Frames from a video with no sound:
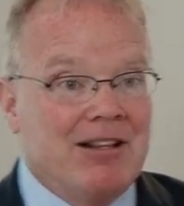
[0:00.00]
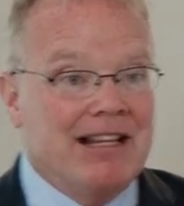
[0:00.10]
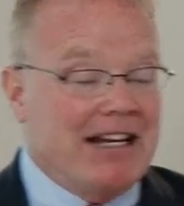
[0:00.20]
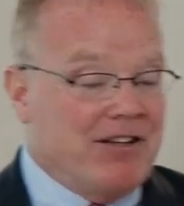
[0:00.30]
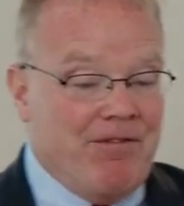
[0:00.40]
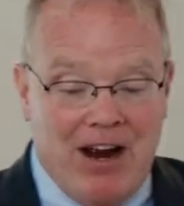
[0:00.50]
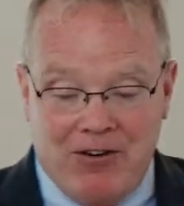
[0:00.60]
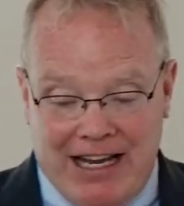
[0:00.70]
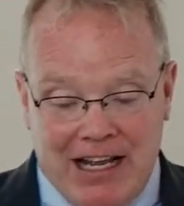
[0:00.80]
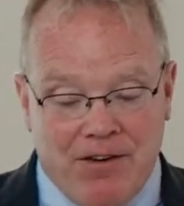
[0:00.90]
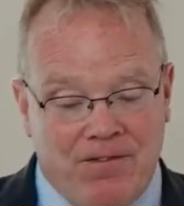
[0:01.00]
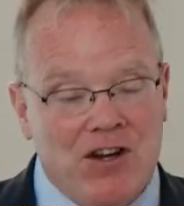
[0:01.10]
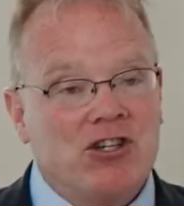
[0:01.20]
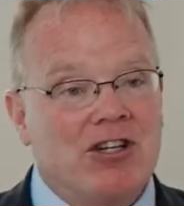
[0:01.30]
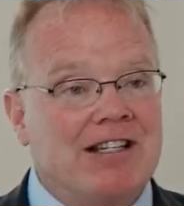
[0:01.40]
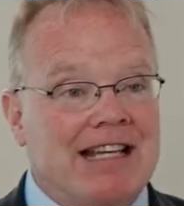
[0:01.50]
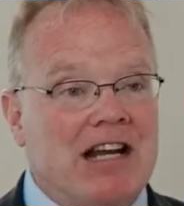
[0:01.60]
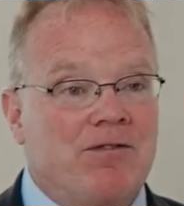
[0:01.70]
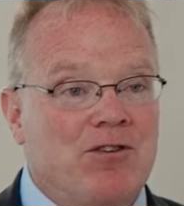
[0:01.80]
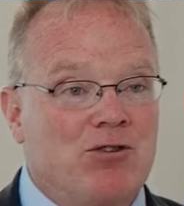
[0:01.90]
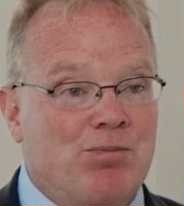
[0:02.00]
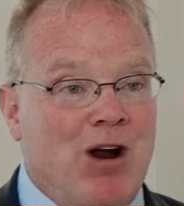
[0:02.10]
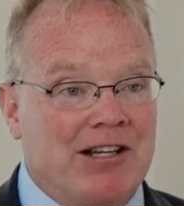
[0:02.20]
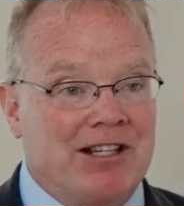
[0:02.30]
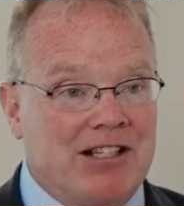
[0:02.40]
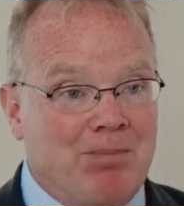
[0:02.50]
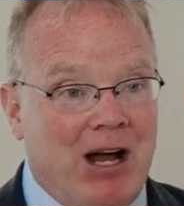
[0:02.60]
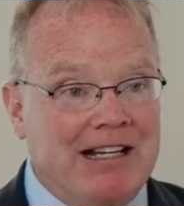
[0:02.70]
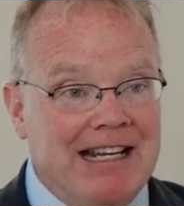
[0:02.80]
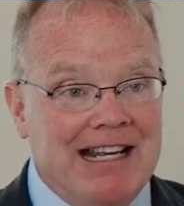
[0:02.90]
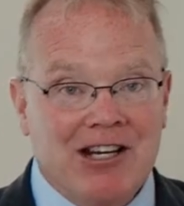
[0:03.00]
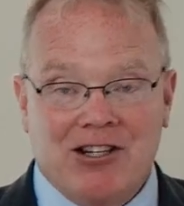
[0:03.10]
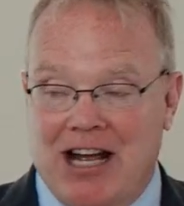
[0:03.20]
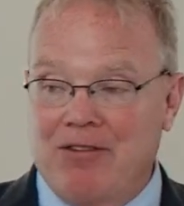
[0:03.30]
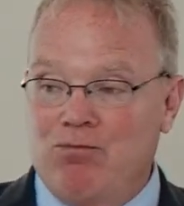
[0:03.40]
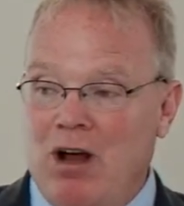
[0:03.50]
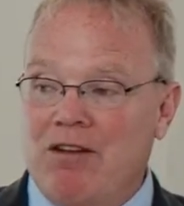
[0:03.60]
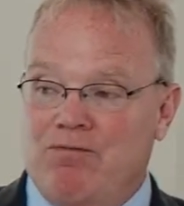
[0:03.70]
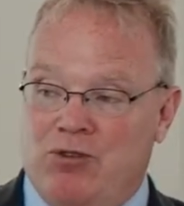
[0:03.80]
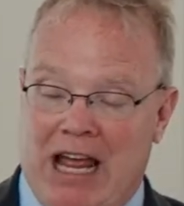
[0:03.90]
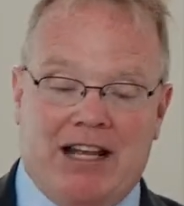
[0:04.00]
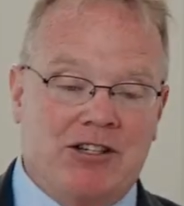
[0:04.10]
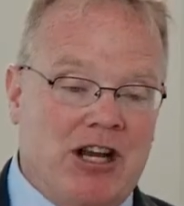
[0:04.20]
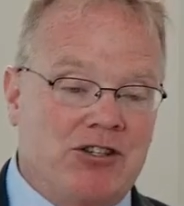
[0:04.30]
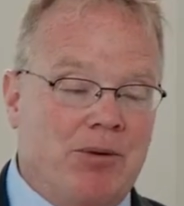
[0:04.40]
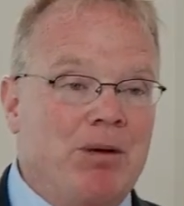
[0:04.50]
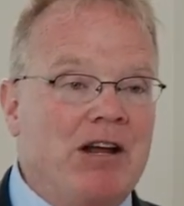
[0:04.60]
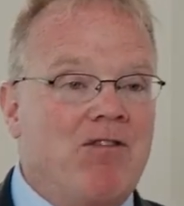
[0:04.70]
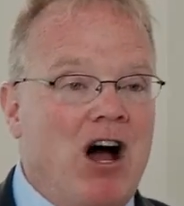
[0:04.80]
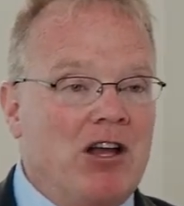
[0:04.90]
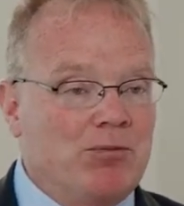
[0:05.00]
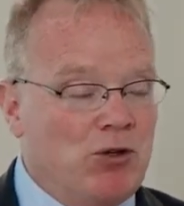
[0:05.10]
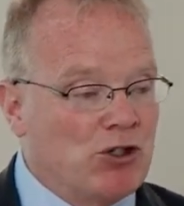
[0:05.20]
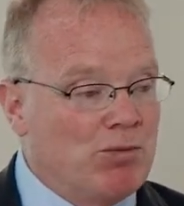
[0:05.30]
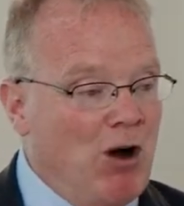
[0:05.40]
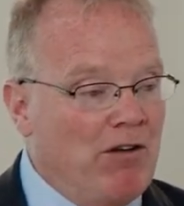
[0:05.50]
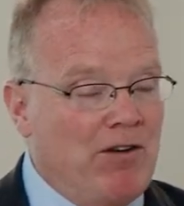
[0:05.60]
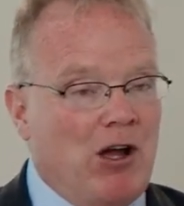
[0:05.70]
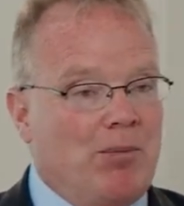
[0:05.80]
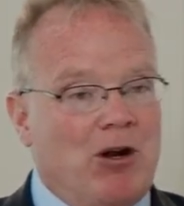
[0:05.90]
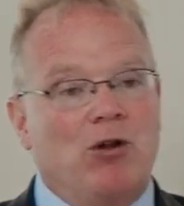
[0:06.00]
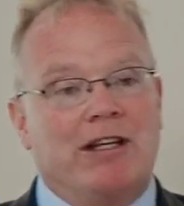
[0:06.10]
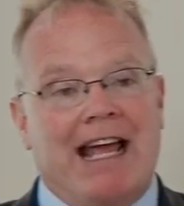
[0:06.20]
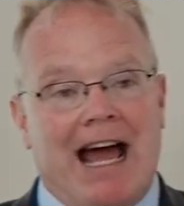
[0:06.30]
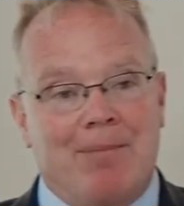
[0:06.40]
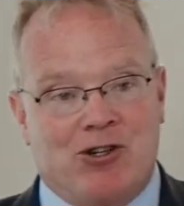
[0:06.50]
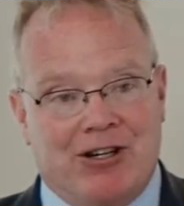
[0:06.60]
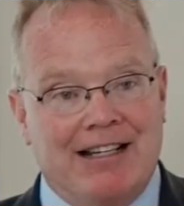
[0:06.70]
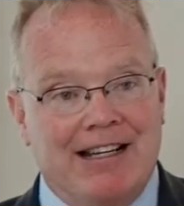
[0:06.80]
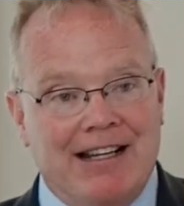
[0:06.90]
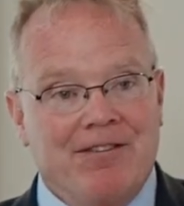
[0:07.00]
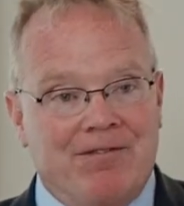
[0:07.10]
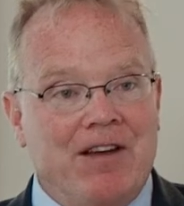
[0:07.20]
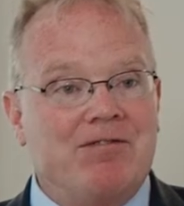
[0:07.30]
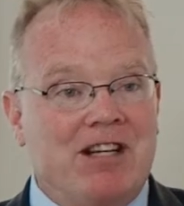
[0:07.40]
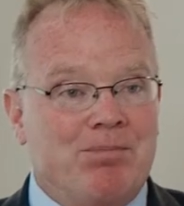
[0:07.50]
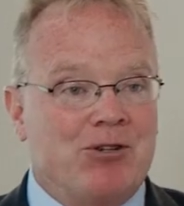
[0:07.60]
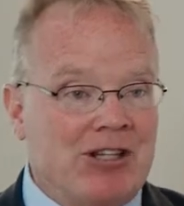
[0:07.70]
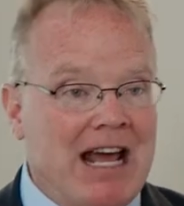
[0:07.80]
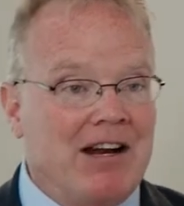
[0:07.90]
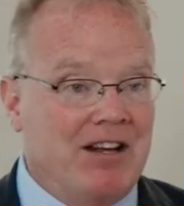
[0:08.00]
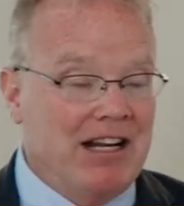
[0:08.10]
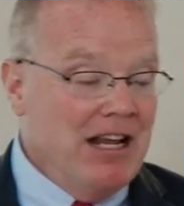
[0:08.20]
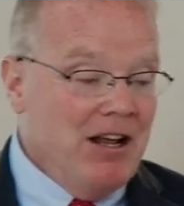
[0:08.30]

That's a very inefficient centrifuge process, but because I've taken such a big volume to a small volume and only captured 50% of it.